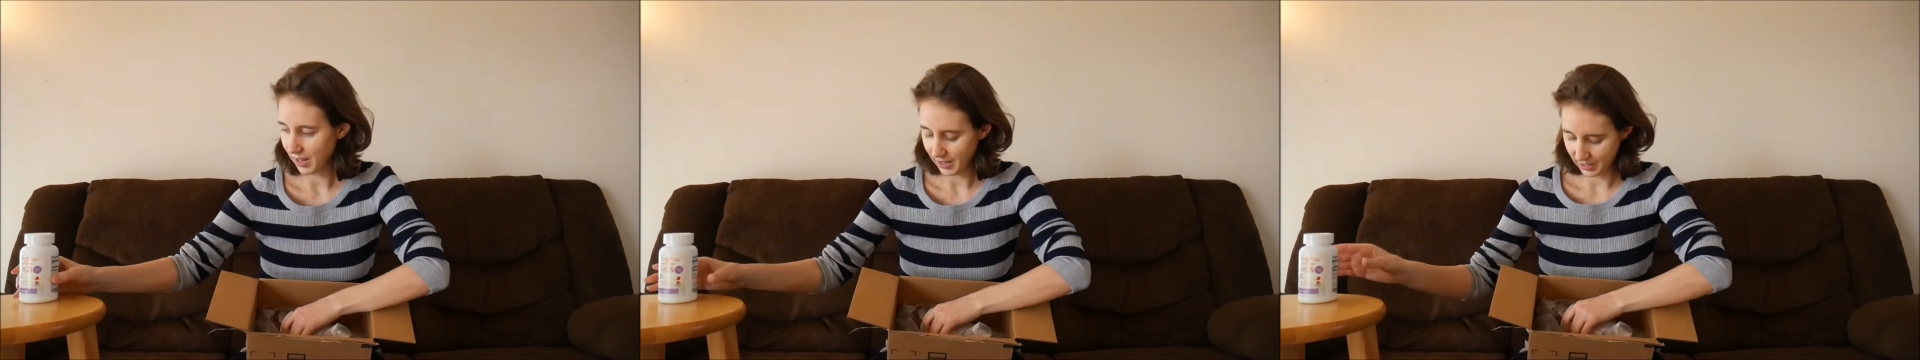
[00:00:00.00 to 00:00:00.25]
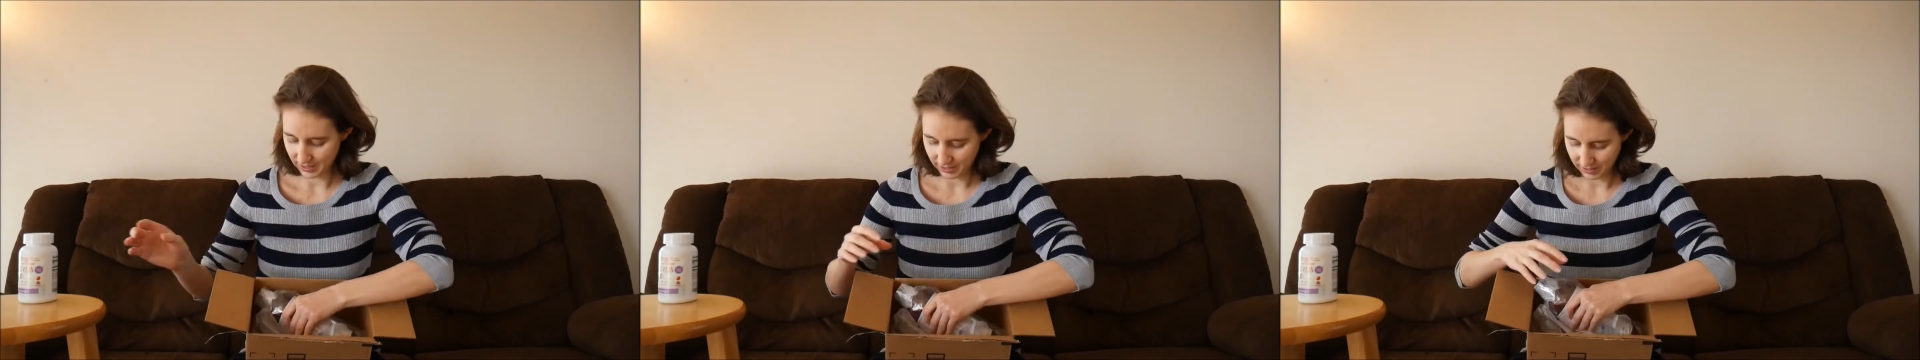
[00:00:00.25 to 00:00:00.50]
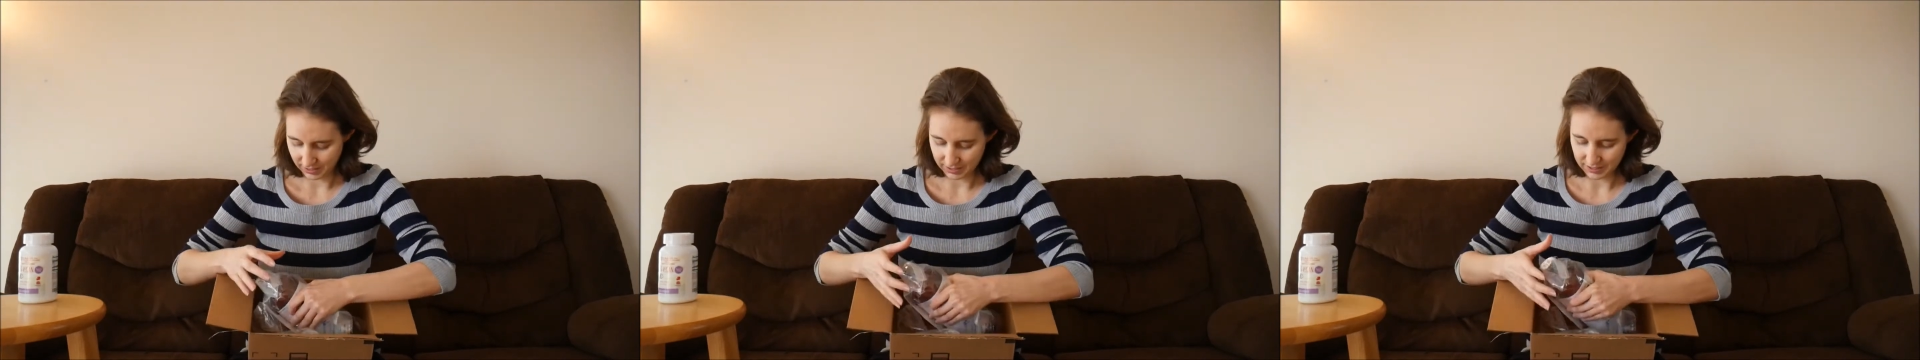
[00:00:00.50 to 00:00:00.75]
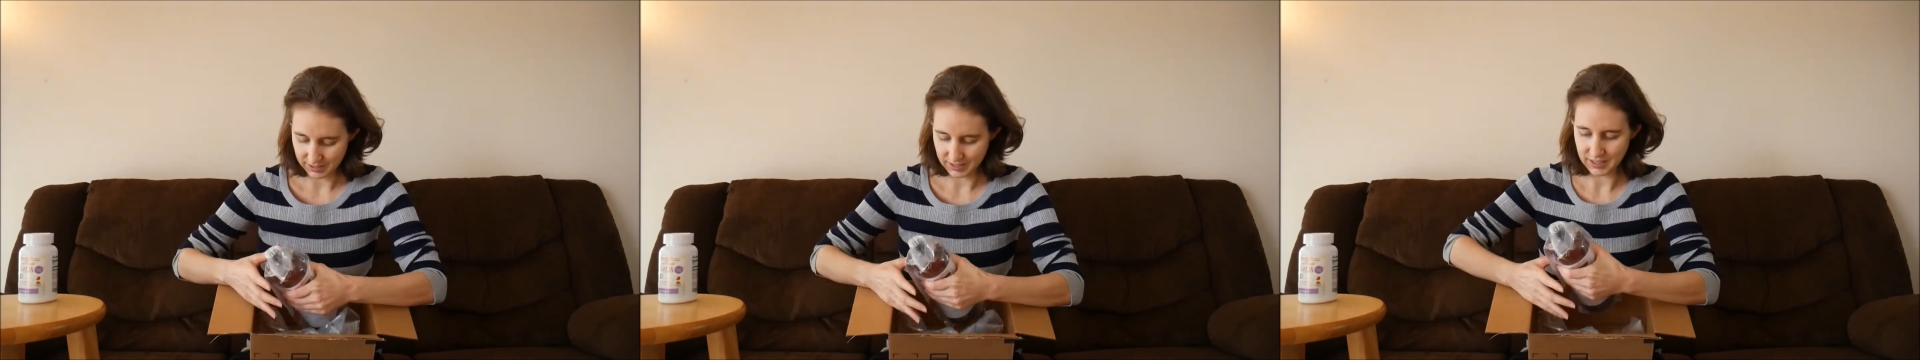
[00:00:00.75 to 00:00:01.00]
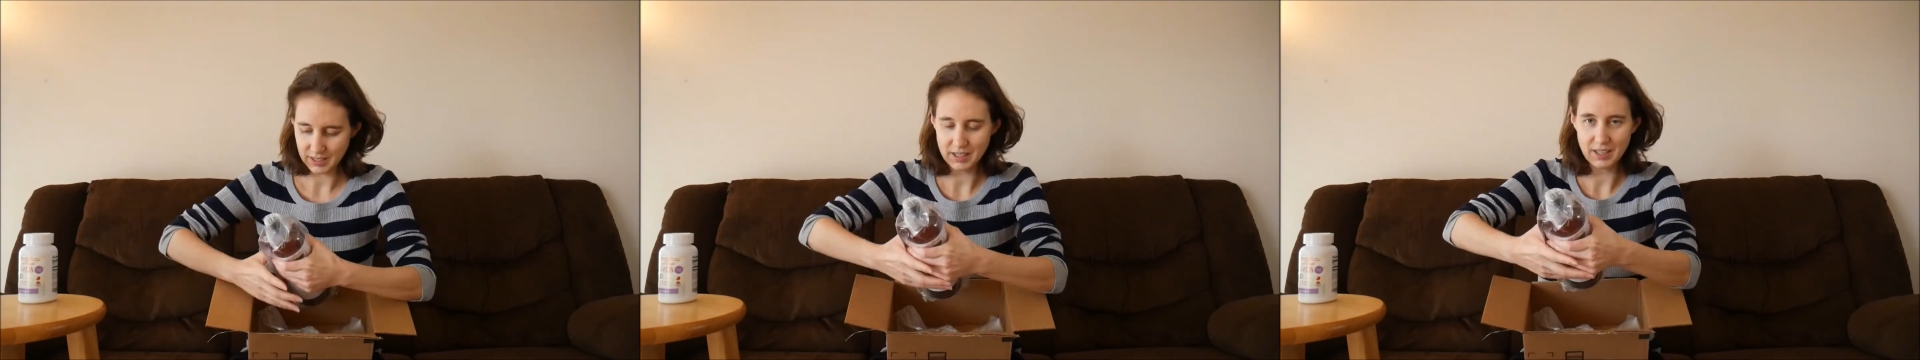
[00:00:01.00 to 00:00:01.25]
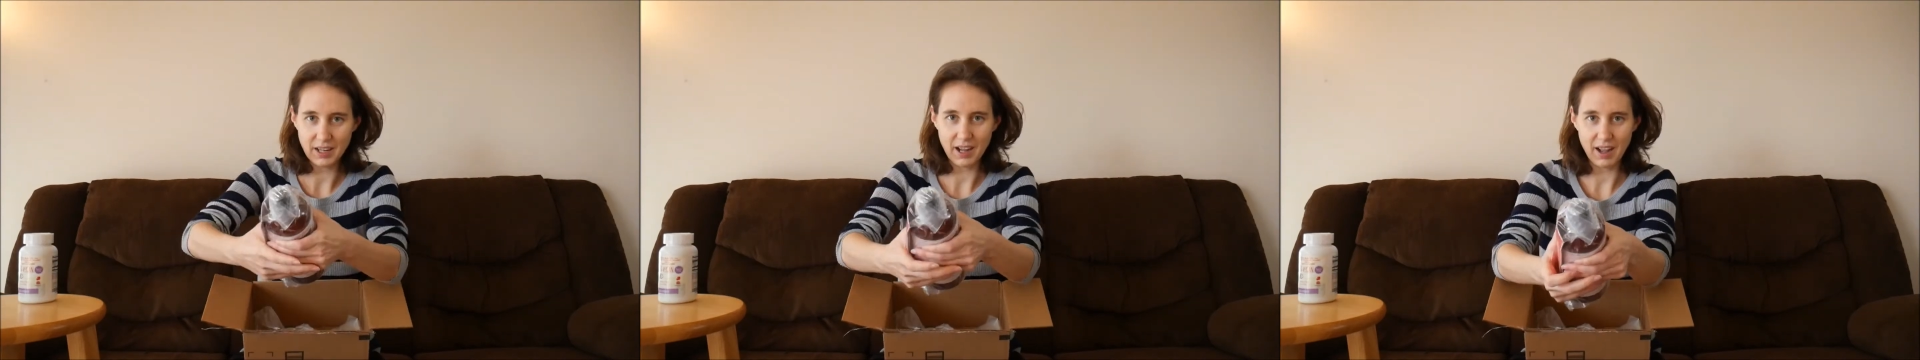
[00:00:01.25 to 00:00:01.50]
And
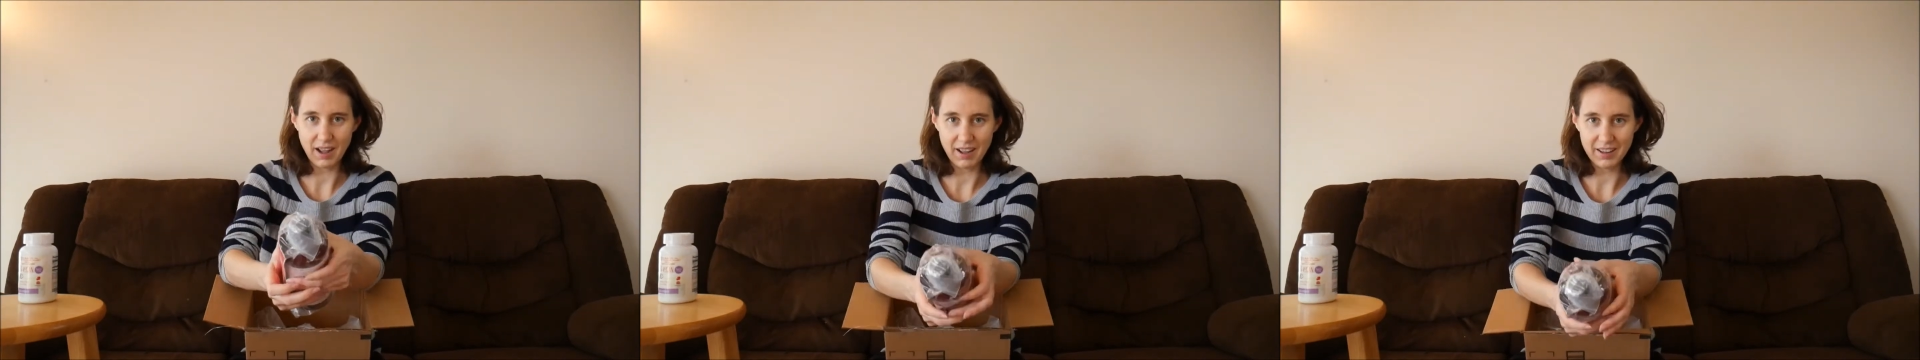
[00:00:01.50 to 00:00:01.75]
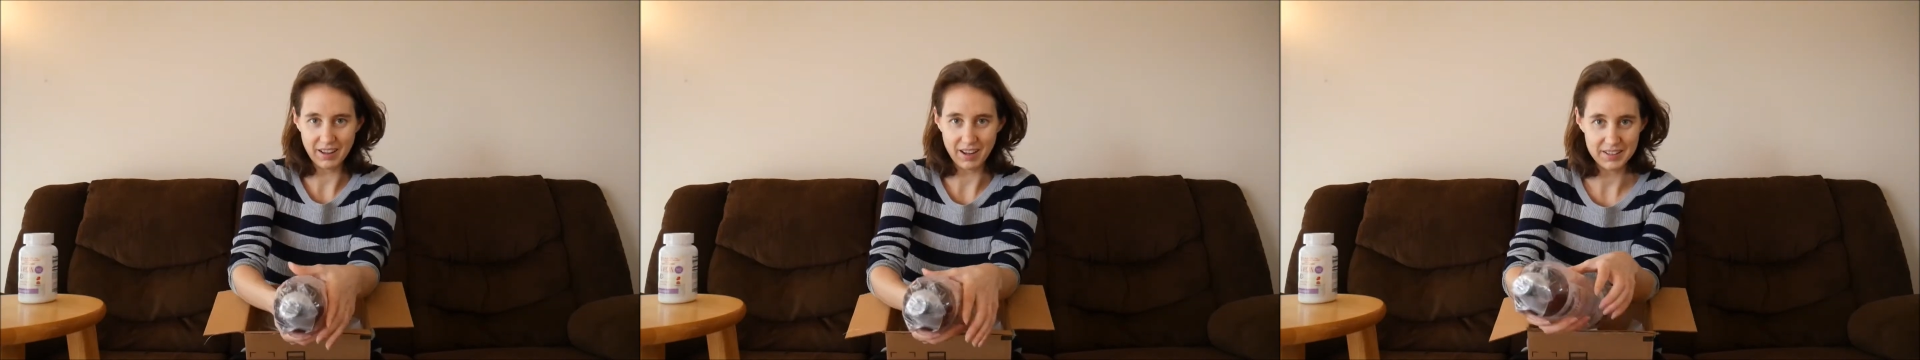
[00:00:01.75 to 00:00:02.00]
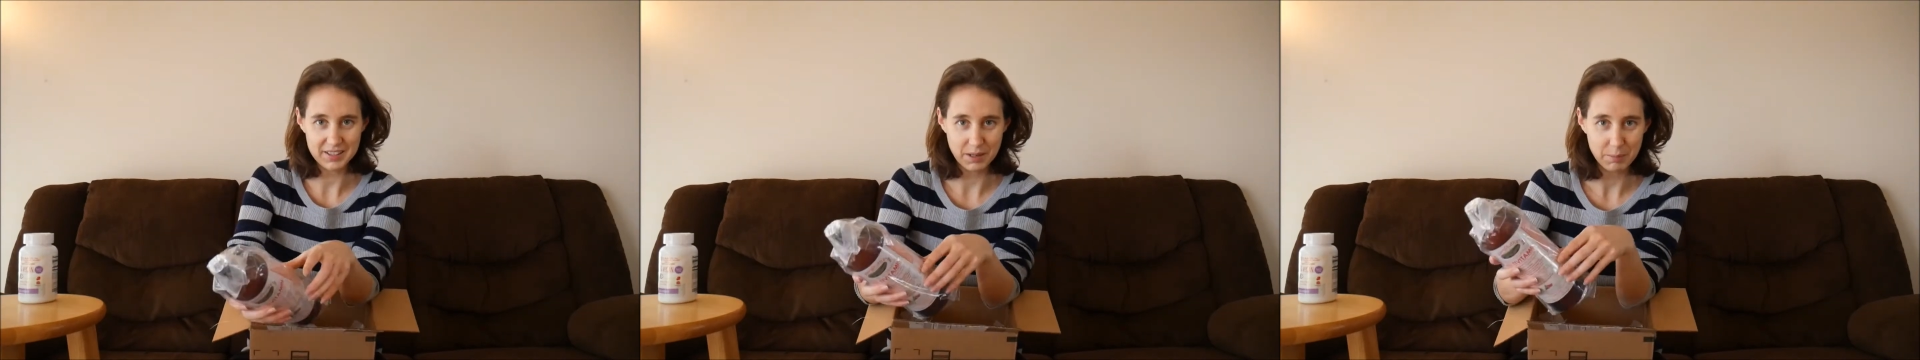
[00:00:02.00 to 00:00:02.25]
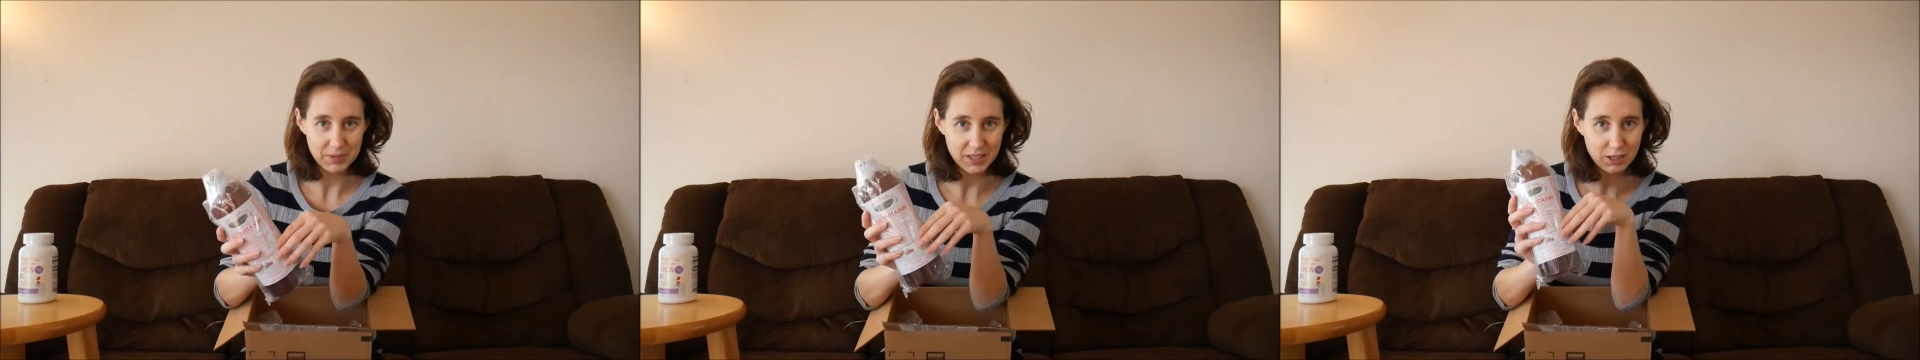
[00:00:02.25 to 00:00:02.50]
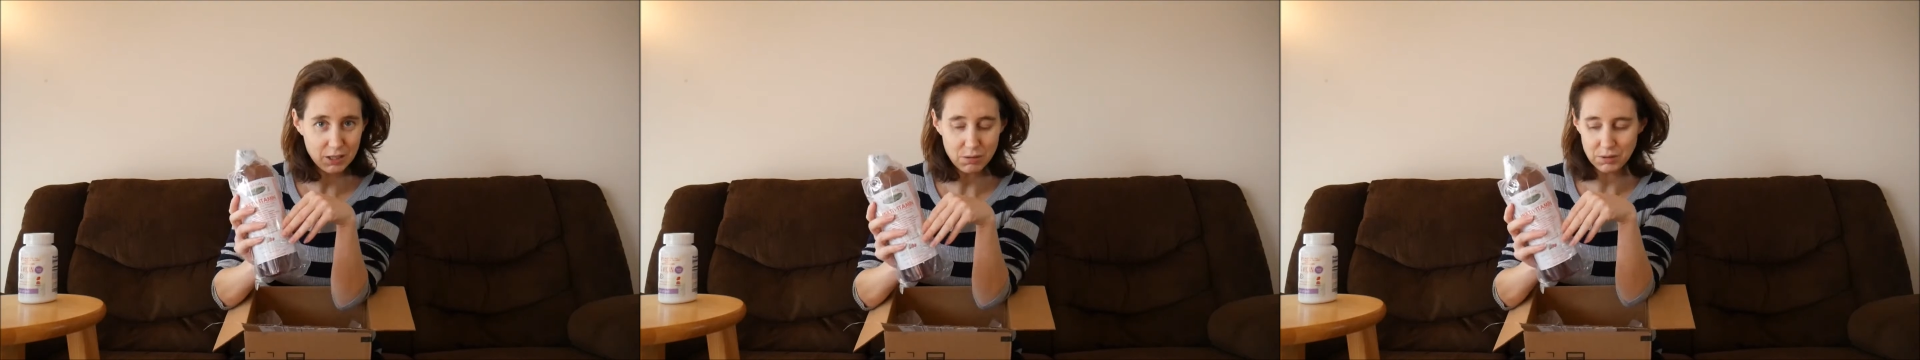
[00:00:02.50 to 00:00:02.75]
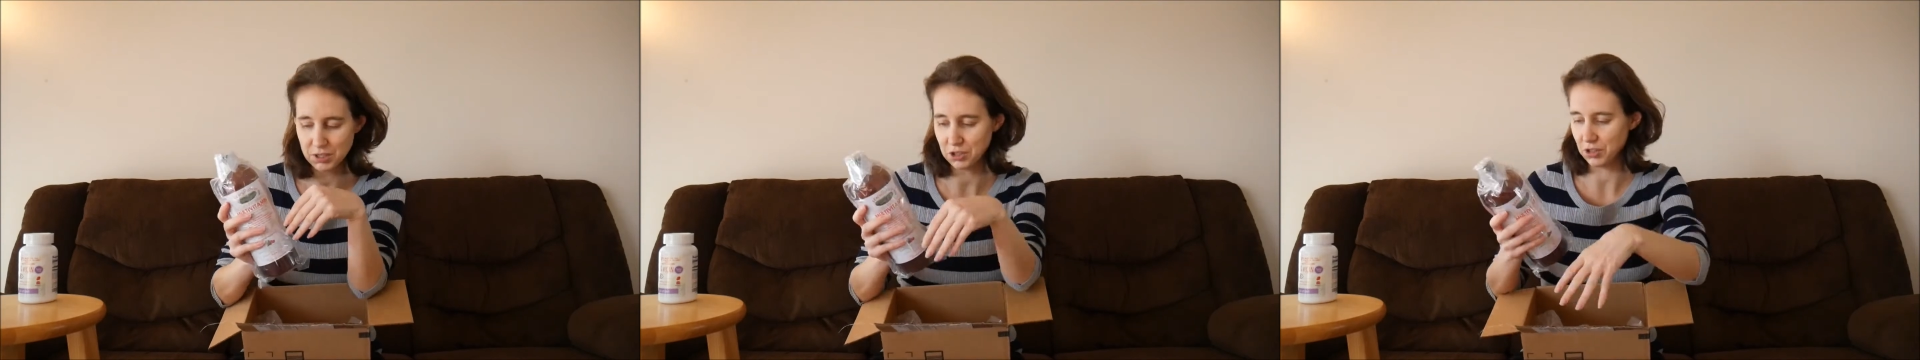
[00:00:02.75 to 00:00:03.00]
I got something
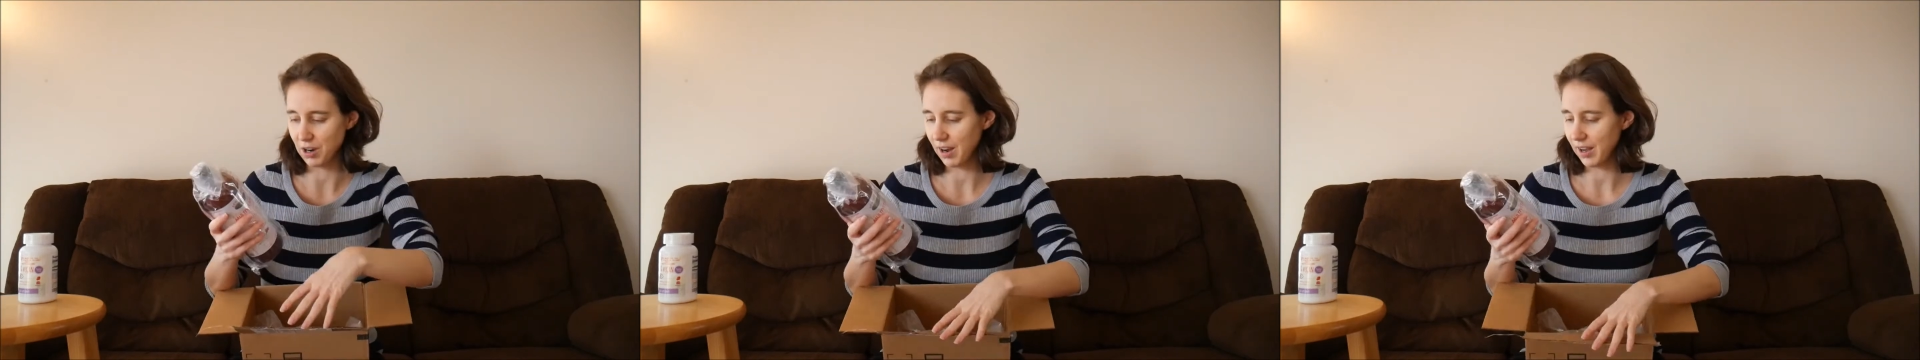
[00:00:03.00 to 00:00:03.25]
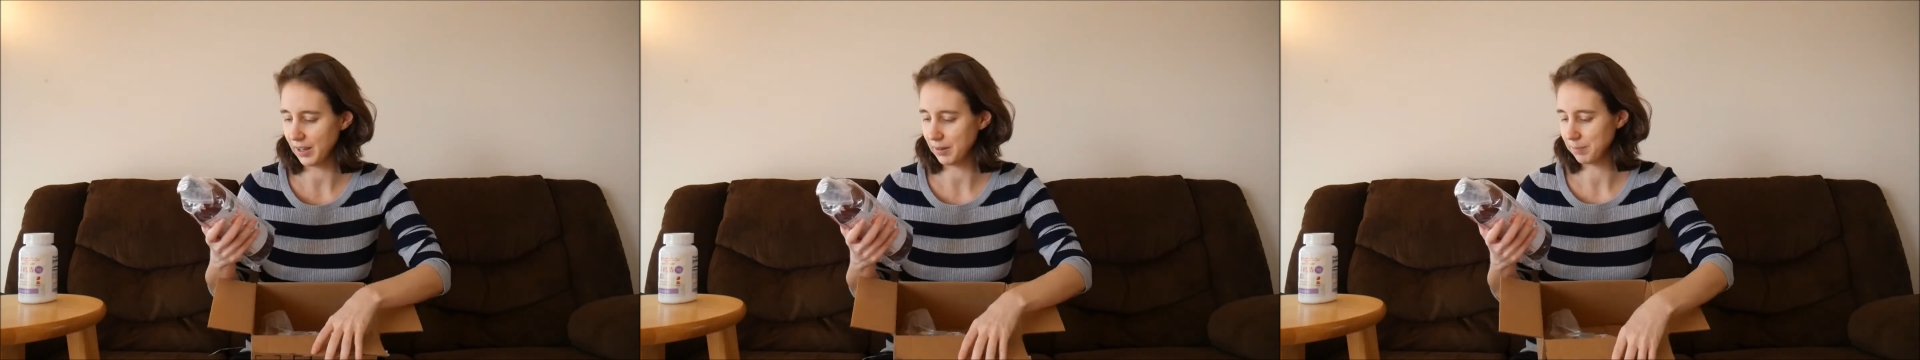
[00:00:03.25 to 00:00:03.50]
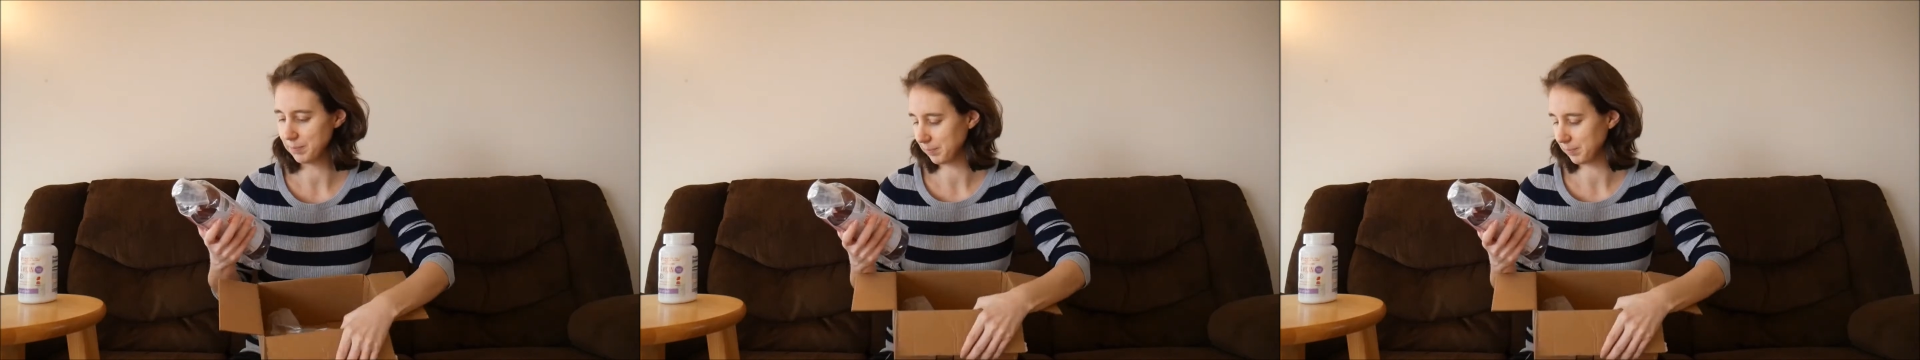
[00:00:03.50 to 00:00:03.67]
new to try.